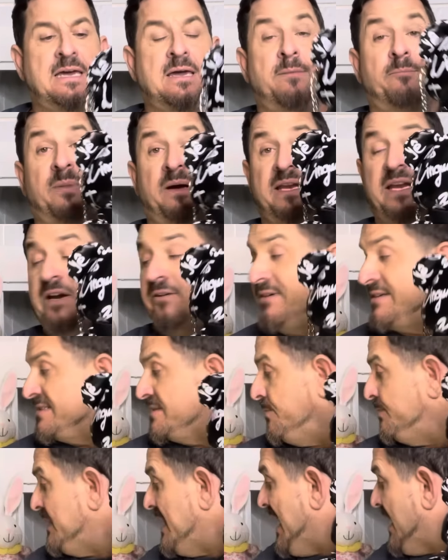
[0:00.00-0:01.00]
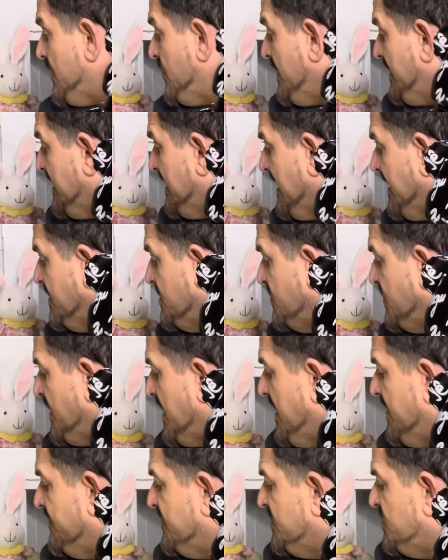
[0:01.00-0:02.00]
but here is the black one. And I do
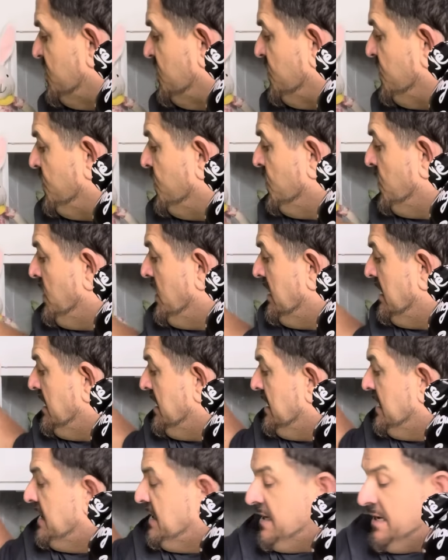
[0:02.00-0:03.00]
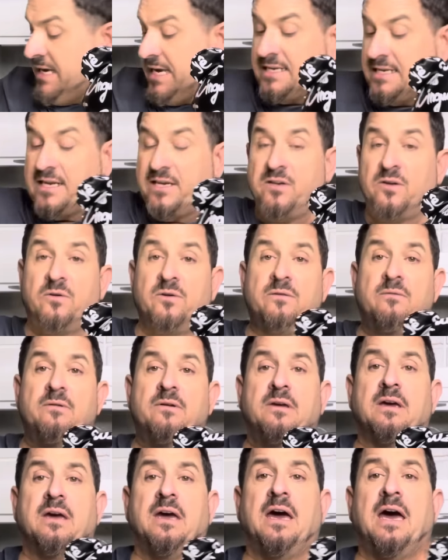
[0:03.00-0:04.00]
have two. And I know,
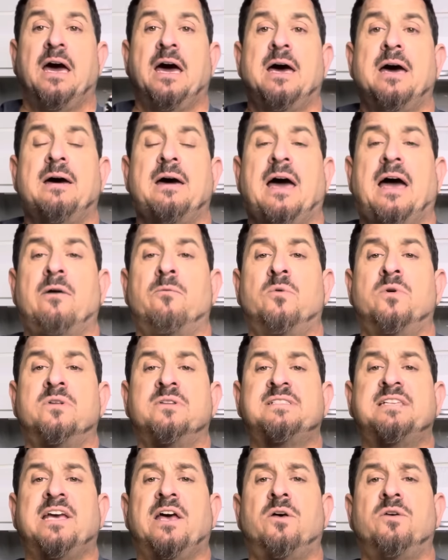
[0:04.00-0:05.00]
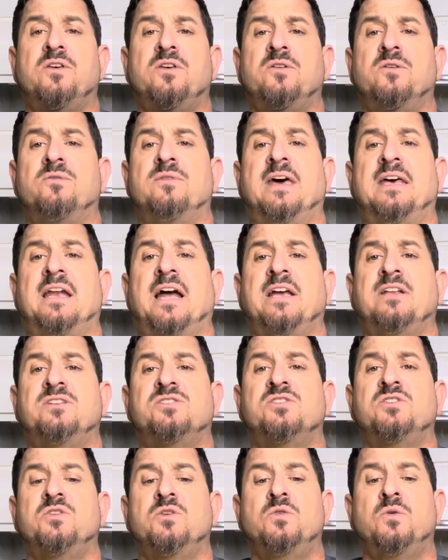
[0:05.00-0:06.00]
I will tell you that I
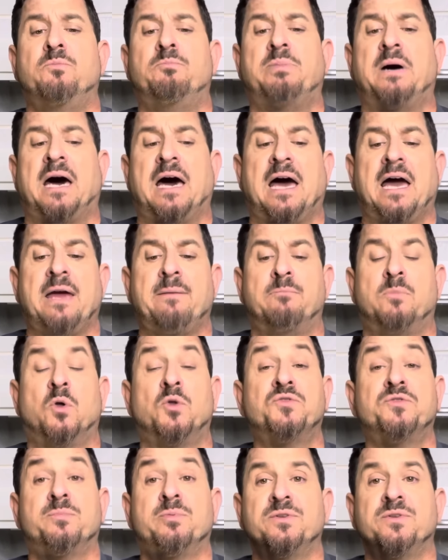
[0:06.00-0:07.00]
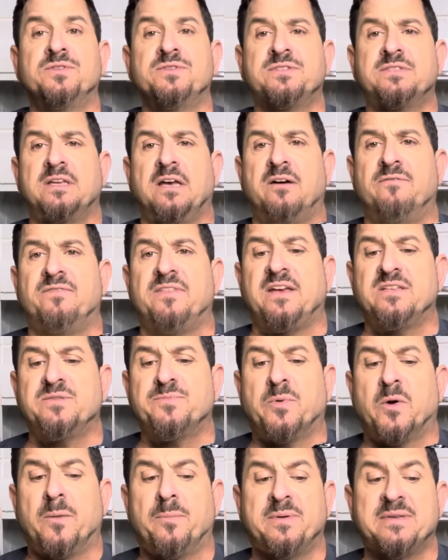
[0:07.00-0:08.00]
do buy multiples of things
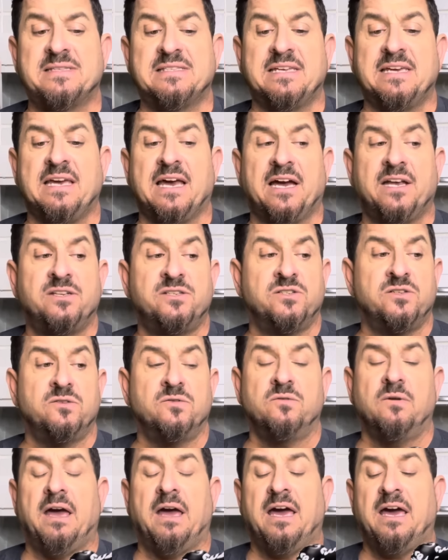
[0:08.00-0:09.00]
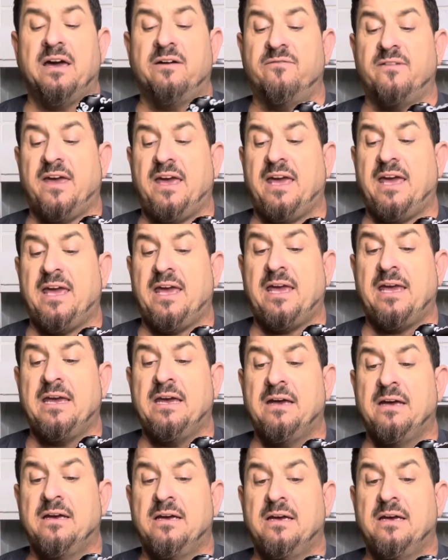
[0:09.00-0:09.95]
purposely. I do have a